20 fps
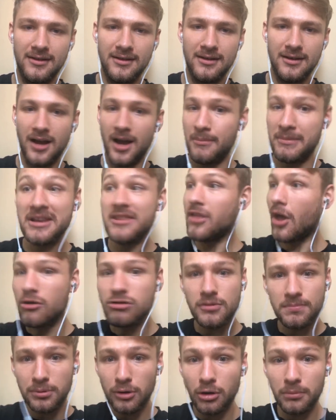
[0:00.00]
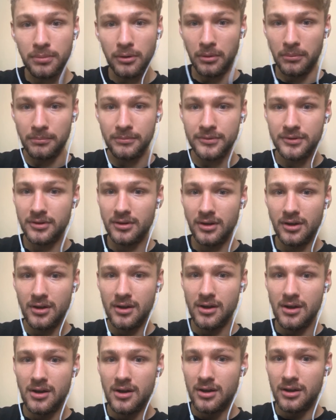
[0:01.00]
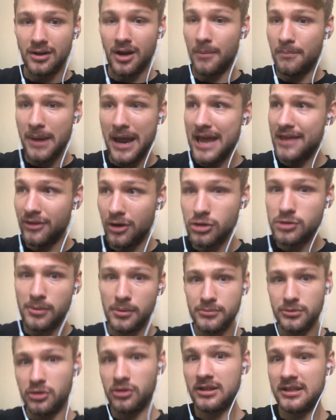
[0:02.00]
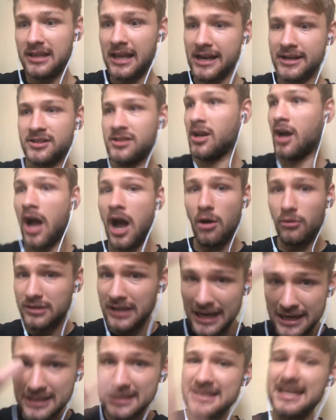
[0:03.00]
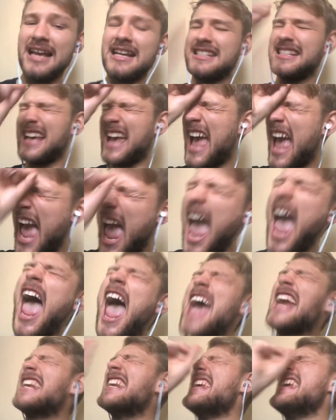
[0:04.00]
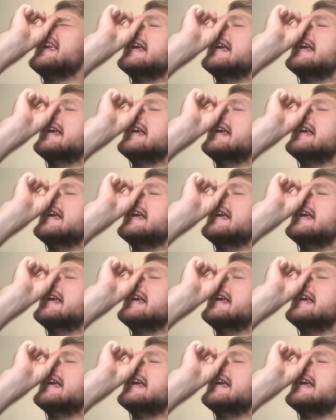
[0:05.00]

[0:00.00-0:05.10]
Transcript: I mean, those problems, compare those problems to dyslexia. I would take dyslexia any